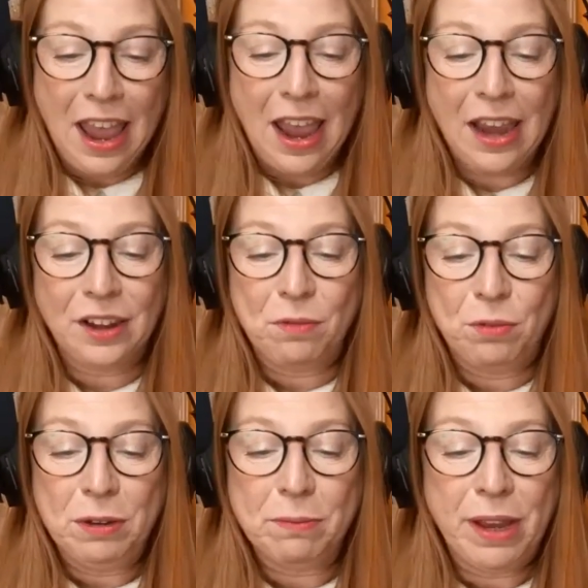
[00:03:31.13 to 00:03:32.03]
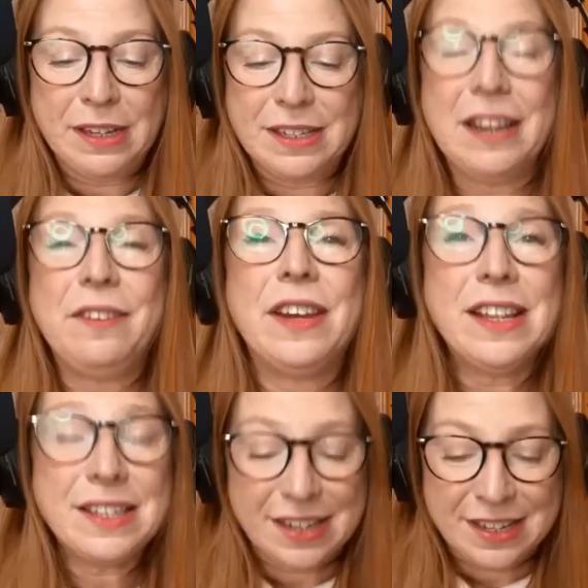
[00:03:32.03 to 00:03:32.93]
And I wouldn't mind David
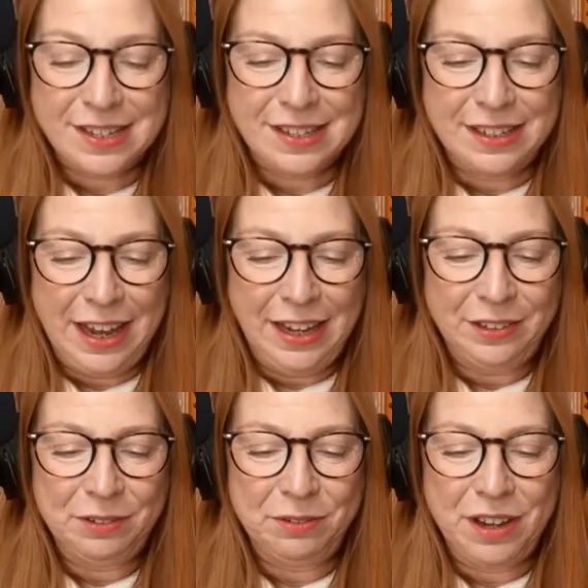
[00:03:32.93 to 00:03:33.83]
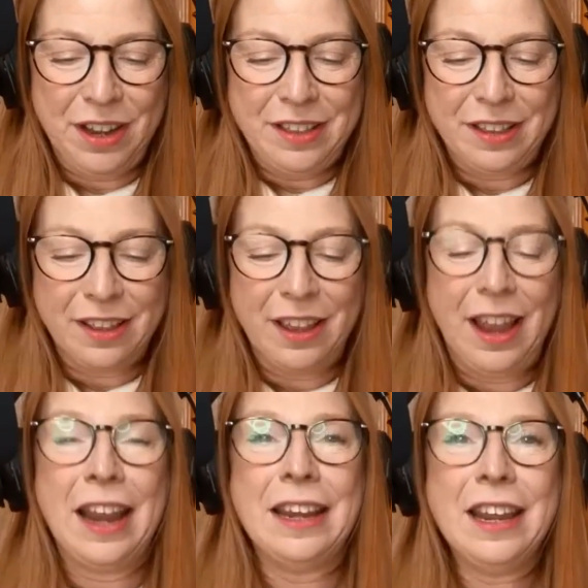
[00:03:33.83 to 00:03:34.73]
Essex as a landlord either.
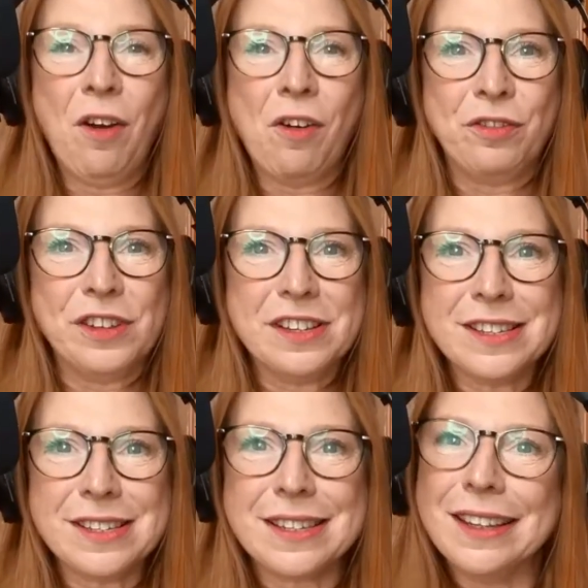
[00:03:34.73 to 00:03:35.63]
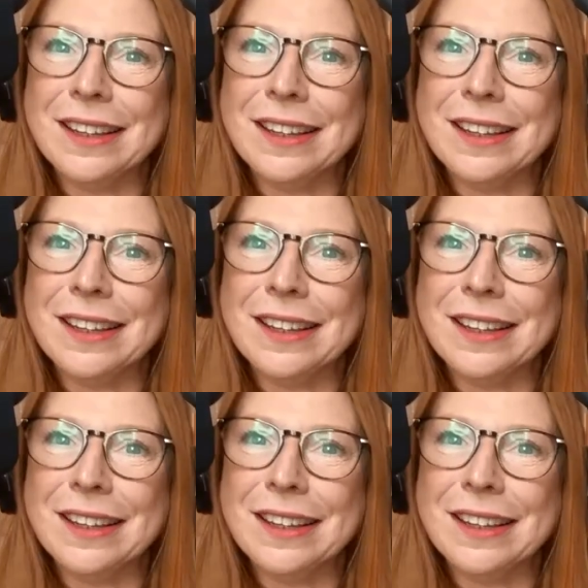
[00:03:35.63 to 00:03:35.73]
Any offers?